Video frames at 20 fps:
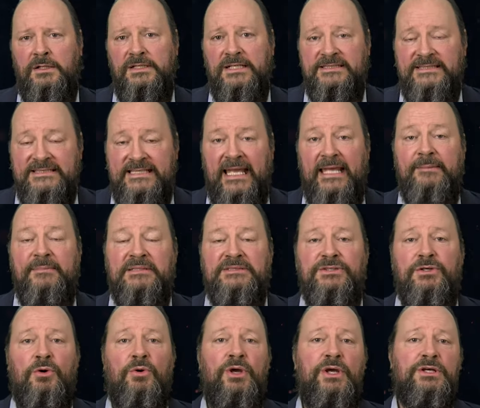The same is
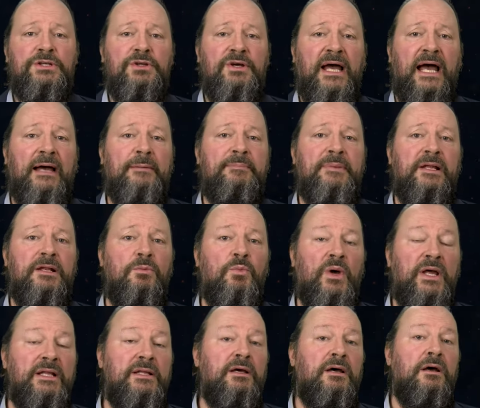going to happen
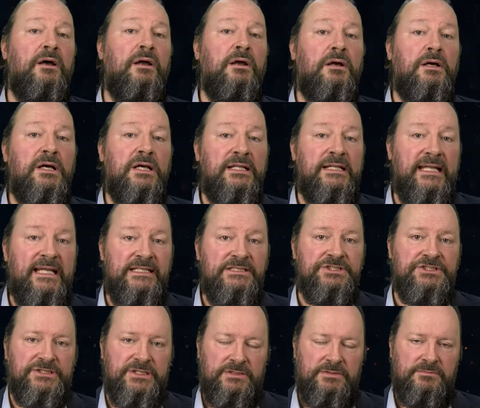with
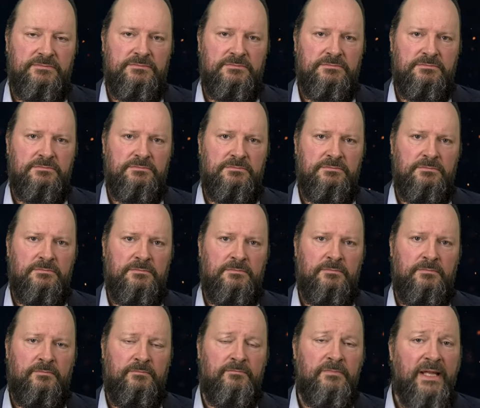cognition.
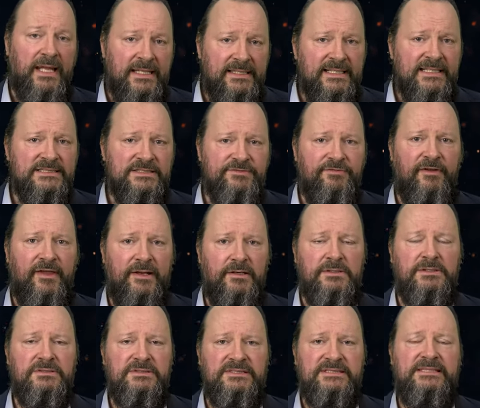It is fair
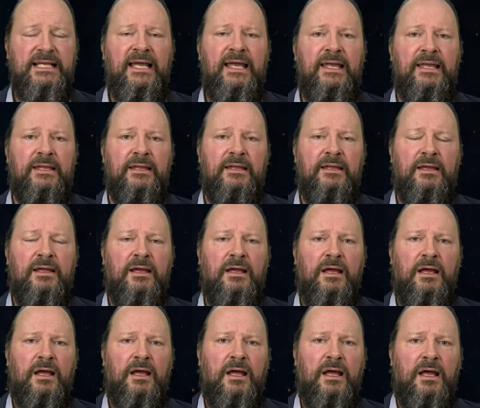to say
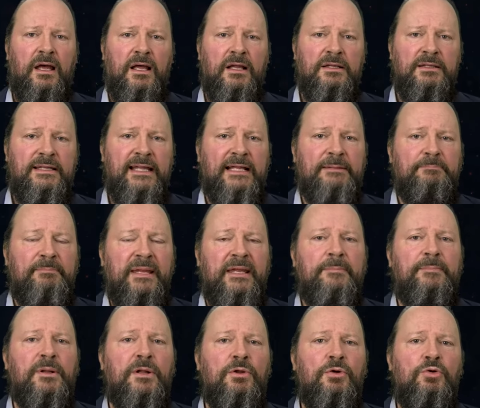that
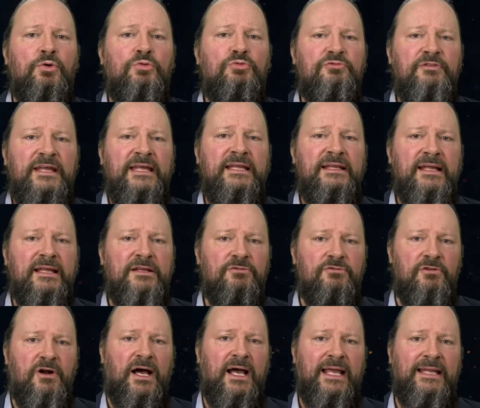people who read
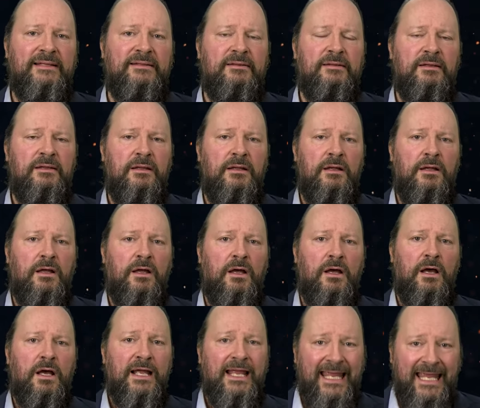and write
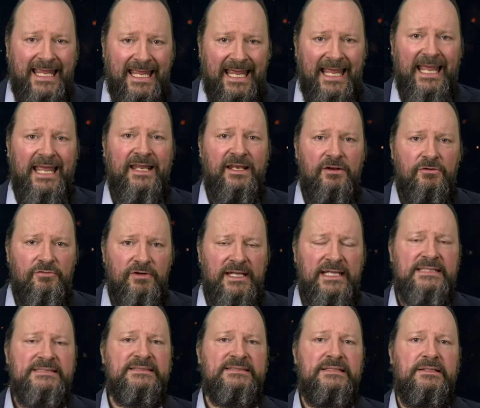can
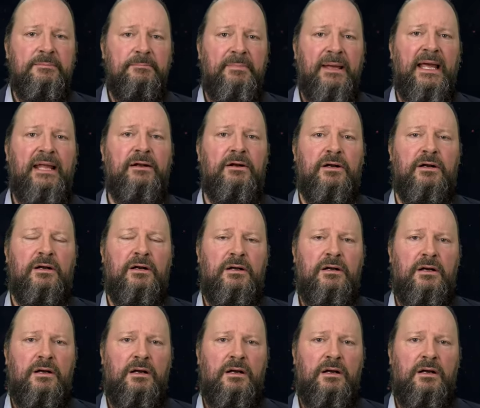reason better